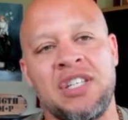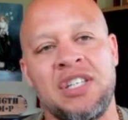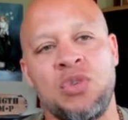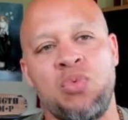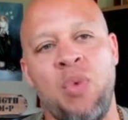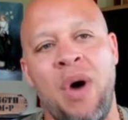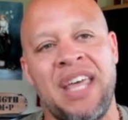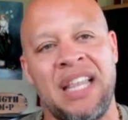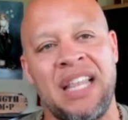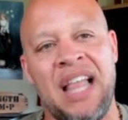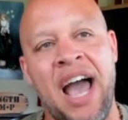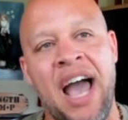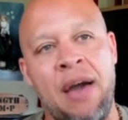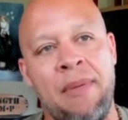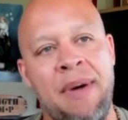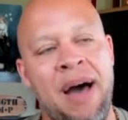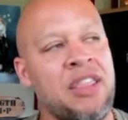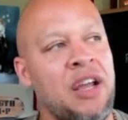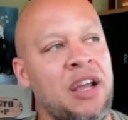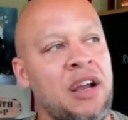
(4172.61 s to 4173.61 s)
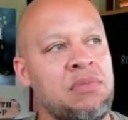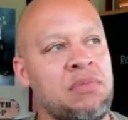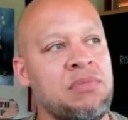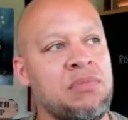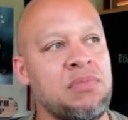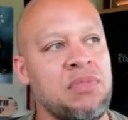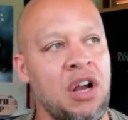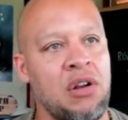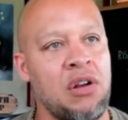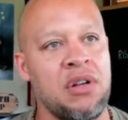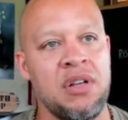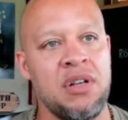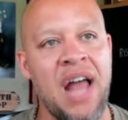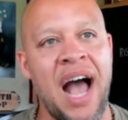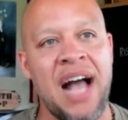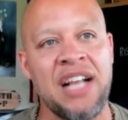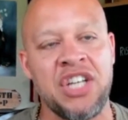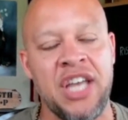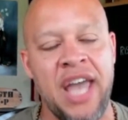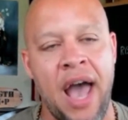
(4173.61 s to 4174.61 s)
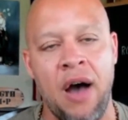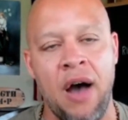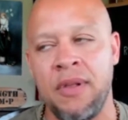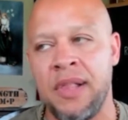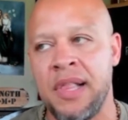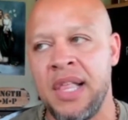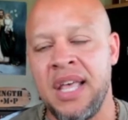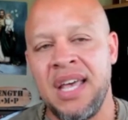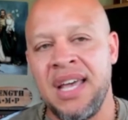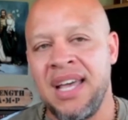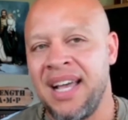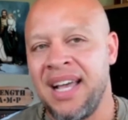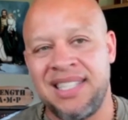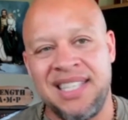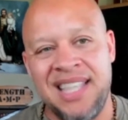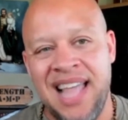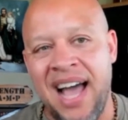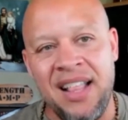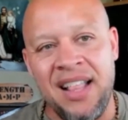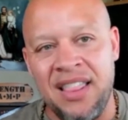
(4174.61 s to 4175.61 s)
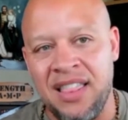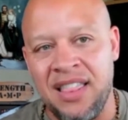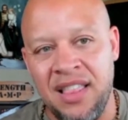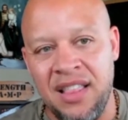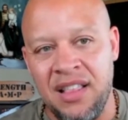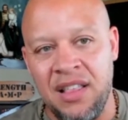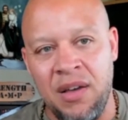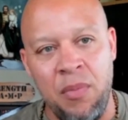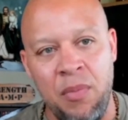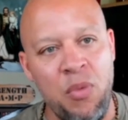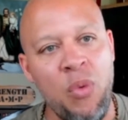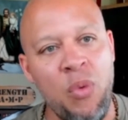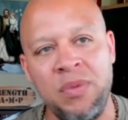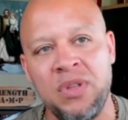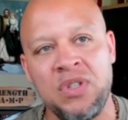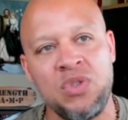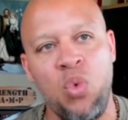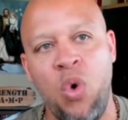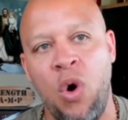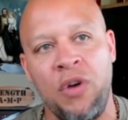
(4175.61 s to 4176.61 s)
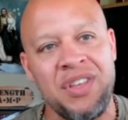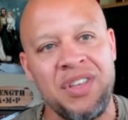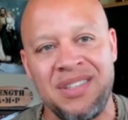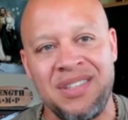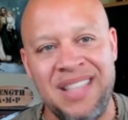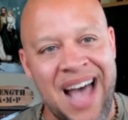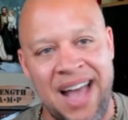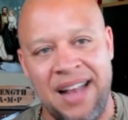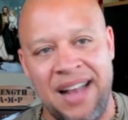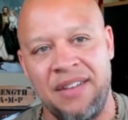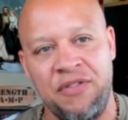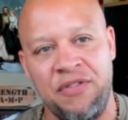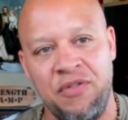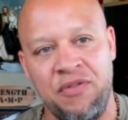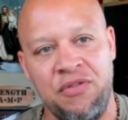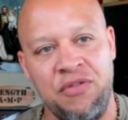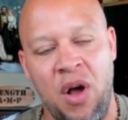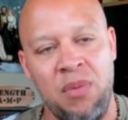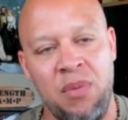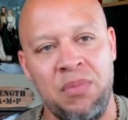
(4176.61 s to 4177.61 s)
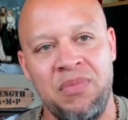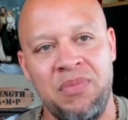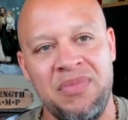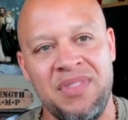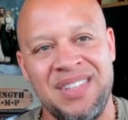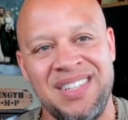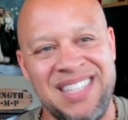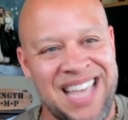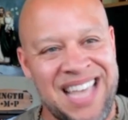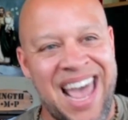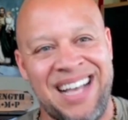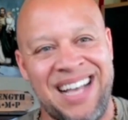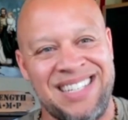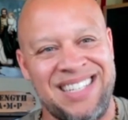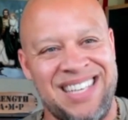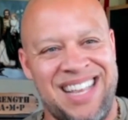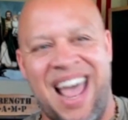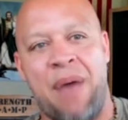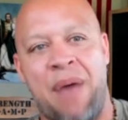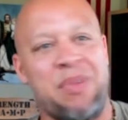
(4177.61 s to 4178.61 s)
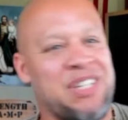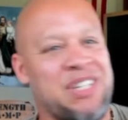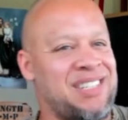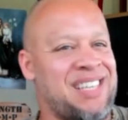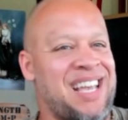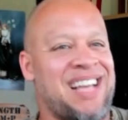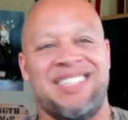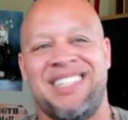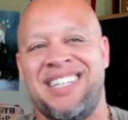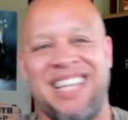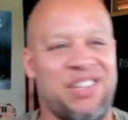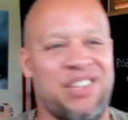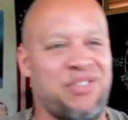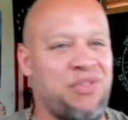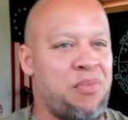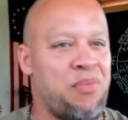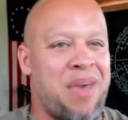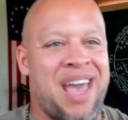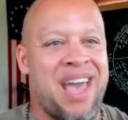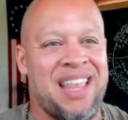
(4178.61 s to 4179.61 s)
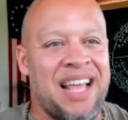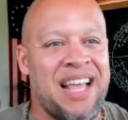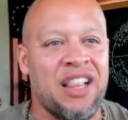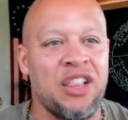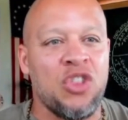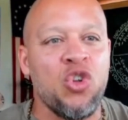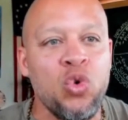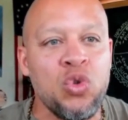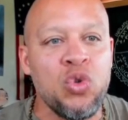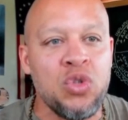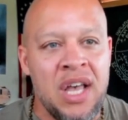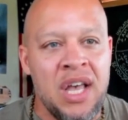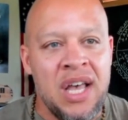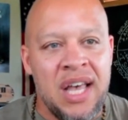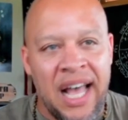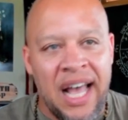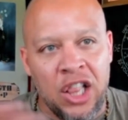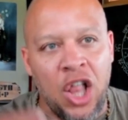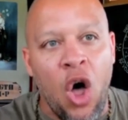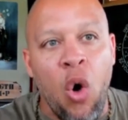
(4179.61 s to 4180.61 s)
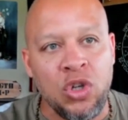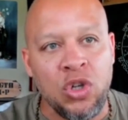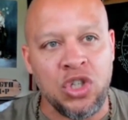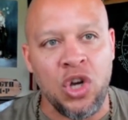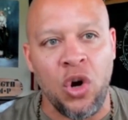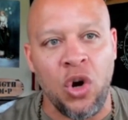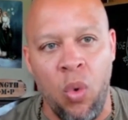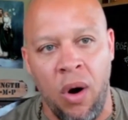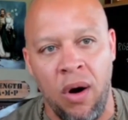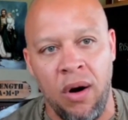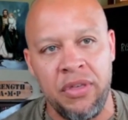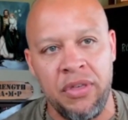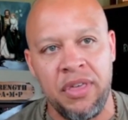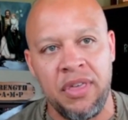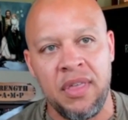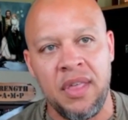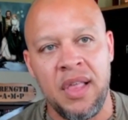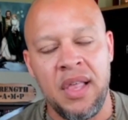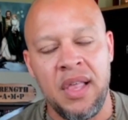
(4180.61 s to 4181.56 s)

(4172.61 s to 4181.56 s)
this is why they lie about their, their notch count. It's not, the woman's worth is not from sex and how much sex she gets from man. That, lo- that lowers her worth.